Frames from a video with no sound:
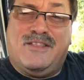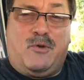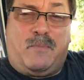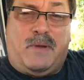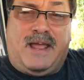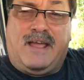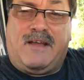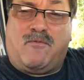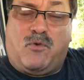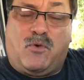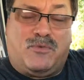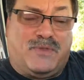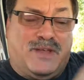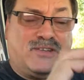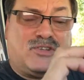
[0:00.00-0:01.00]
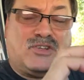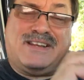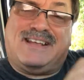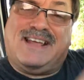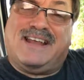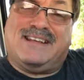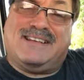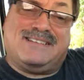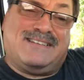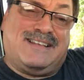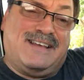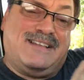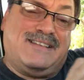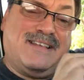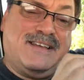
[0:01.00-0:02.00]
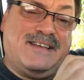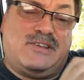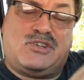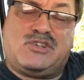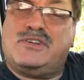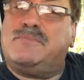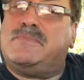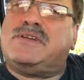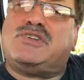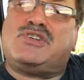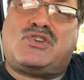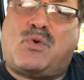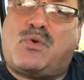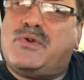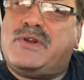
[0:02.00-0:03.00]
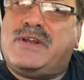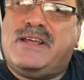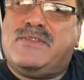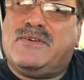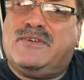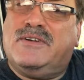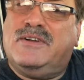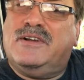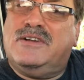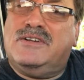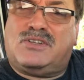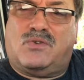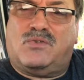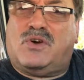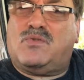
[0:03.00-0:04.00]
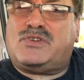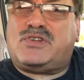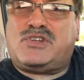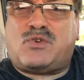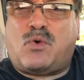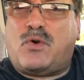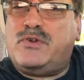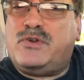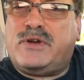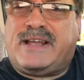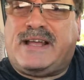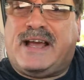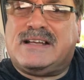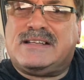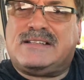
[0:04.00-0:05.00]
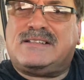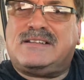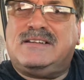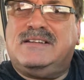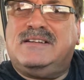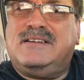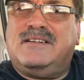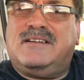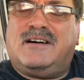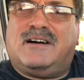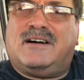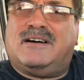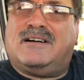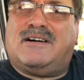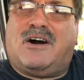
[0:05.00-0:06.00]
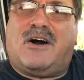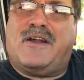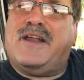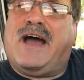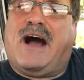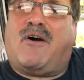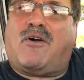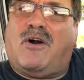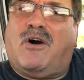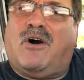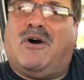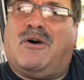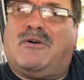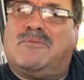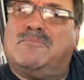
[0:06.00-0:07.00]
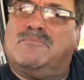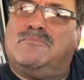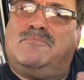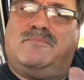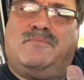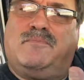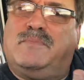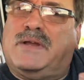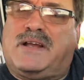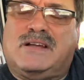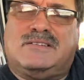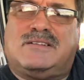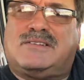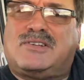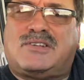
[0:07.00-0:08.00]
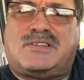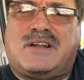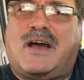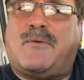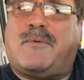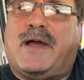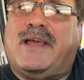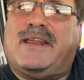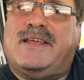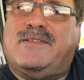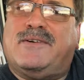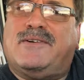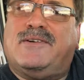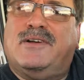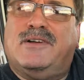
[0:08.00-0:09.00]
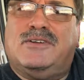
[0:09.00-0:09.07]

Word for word: They're paying for it, they should get it. They, they shouldn't be shorted either. So don't short your guest uh, on alcohol because it's just not right either.